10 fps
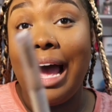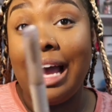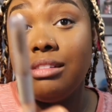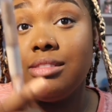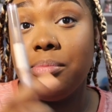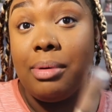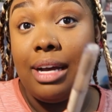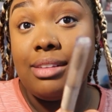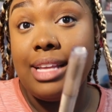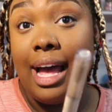I use the
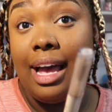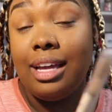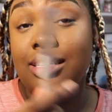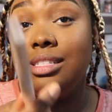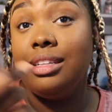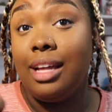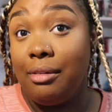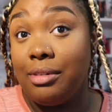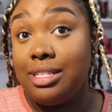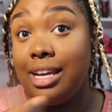brow side until that
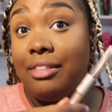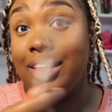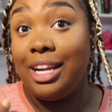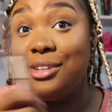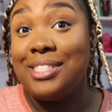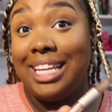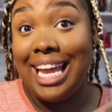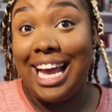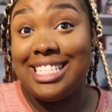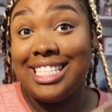runs out, then I use the
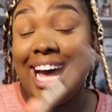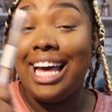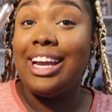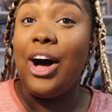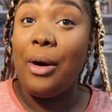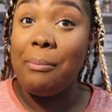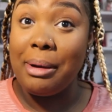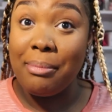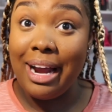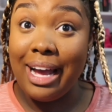lash side on
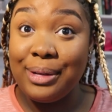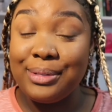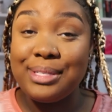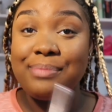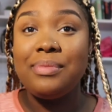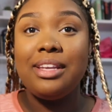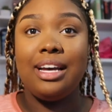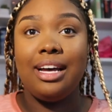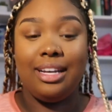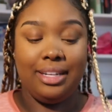my brows.
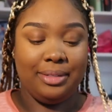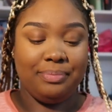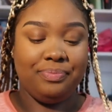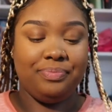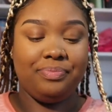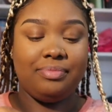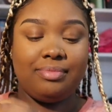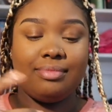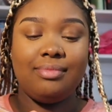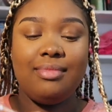
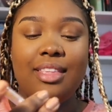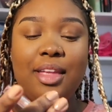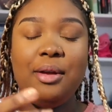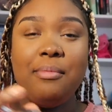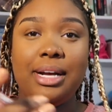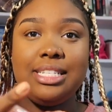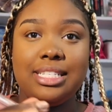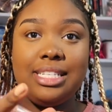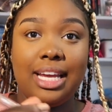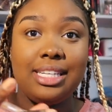If I
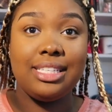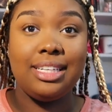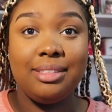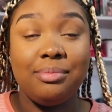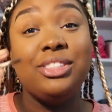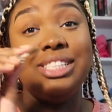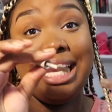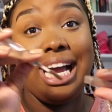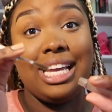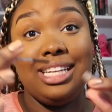just take some, you
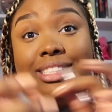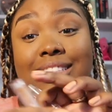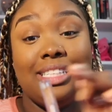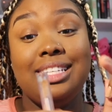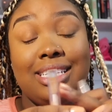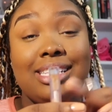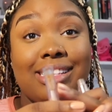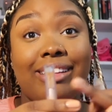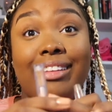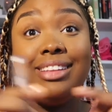see I can
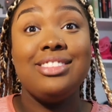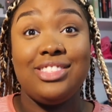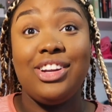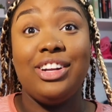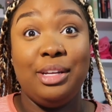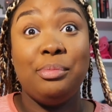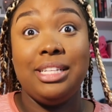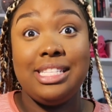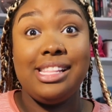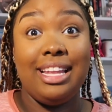start dipping
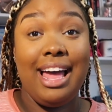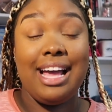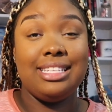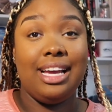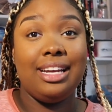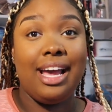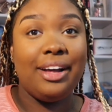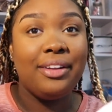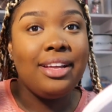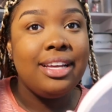into the lash side now.
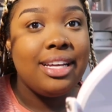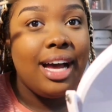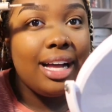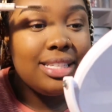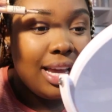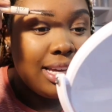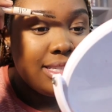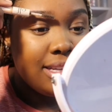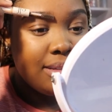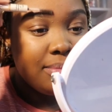I take
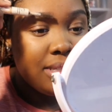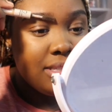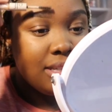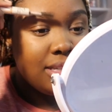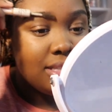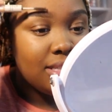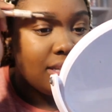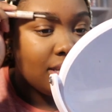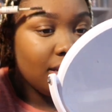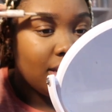some and just
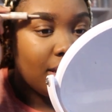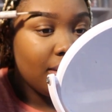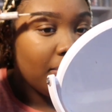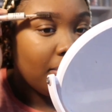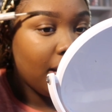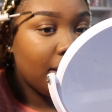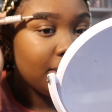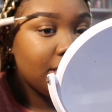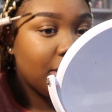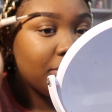pop
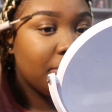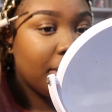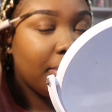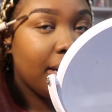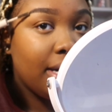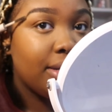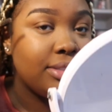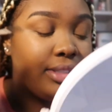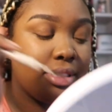this over my brows.